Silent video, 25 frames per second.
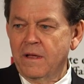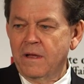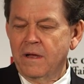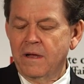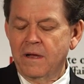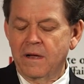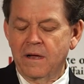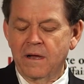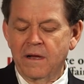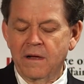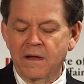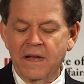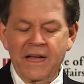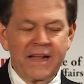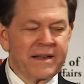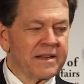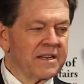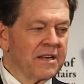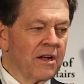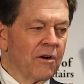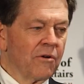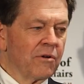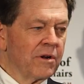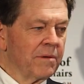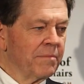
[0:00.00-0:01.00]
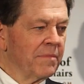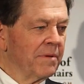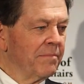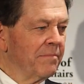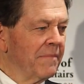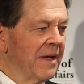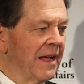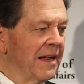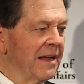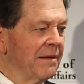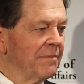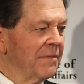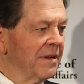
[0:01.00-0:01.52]
I'd known him and
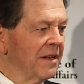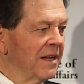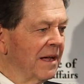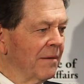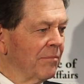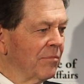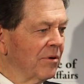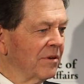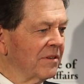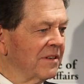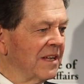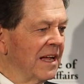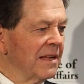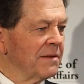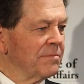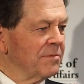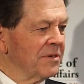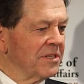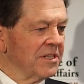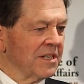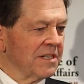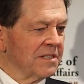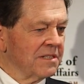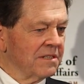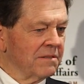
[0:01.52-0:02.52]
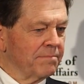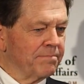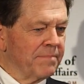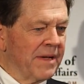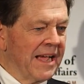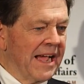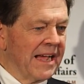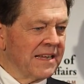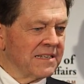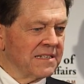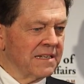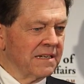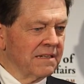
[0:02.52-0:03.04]
met him a number of times, but just
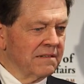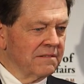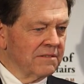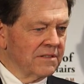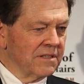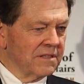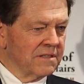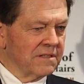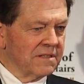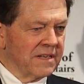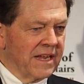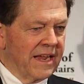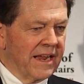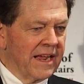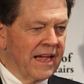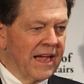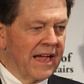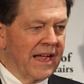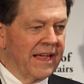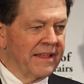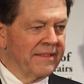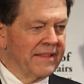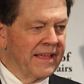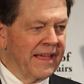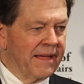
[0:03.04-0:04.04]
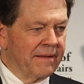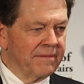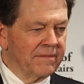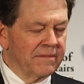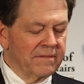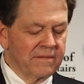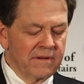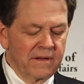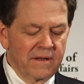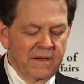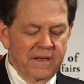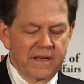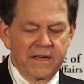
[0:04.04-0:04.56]
passing, just saying hi and that.
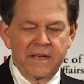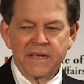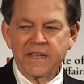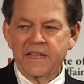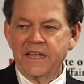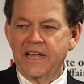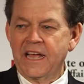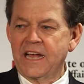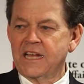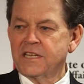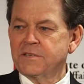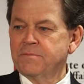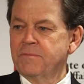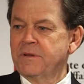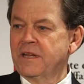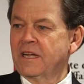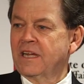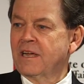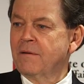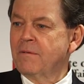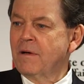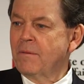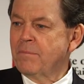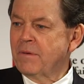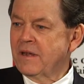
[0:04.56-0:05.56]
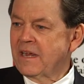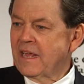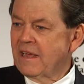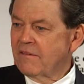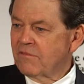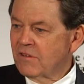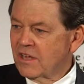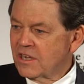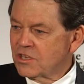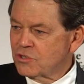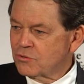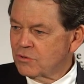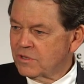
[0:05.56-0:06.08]
And he asked me to come up and have
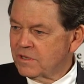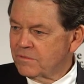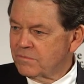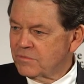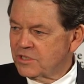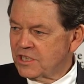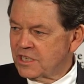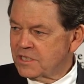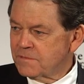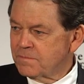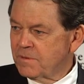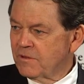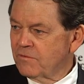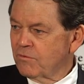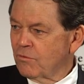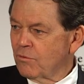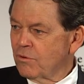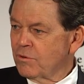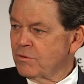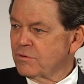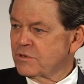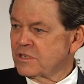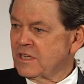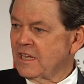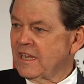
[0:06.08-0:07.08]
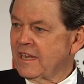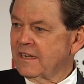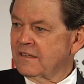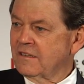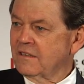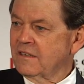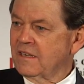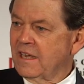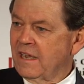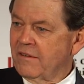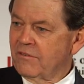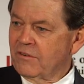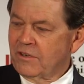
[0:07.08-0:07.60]
lunch with him just before he was
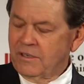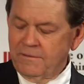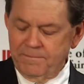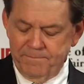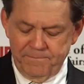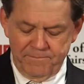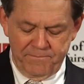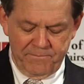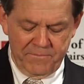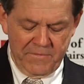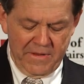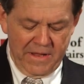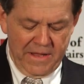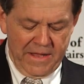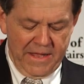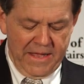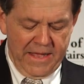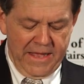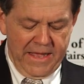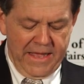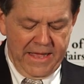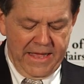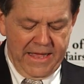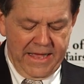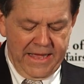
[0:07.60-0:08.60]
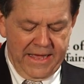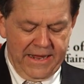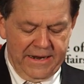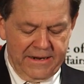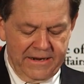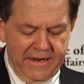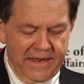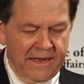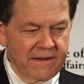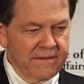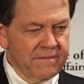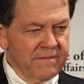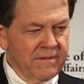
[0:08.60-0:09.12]
elected governor.
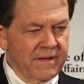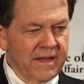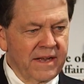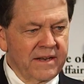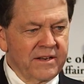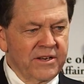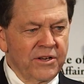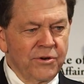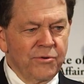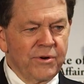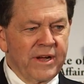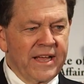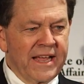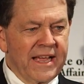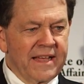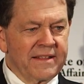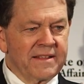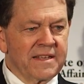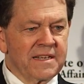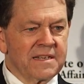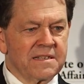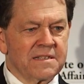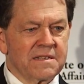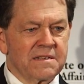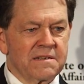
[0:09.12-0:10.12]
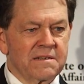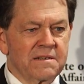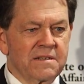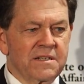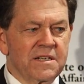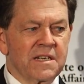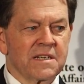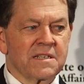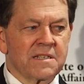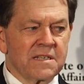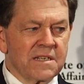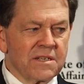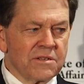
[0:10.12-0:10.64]
And I knew he had this
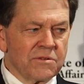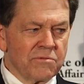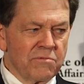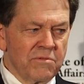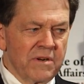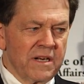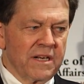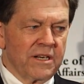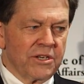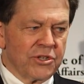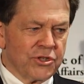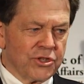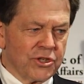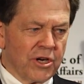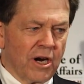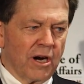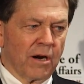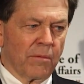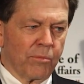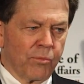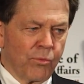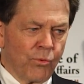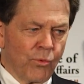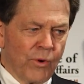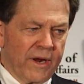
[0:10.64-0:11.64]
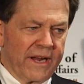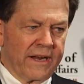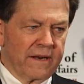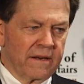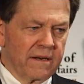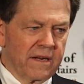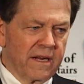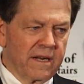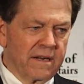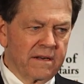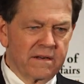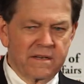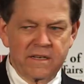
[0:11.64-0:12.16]
really sharp wit
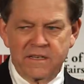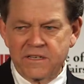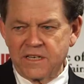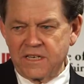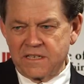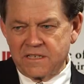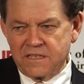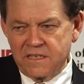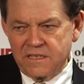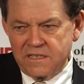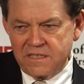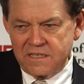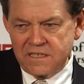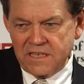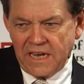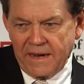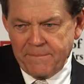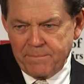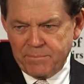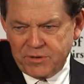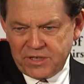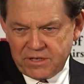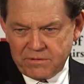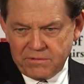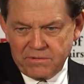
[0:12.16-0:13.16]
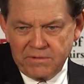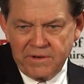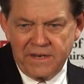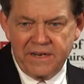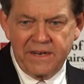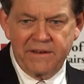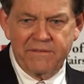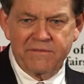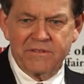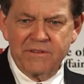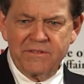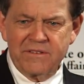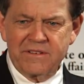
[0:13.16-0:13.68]
and just insight, and
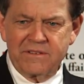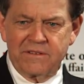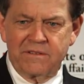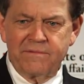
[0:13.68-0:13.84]
he was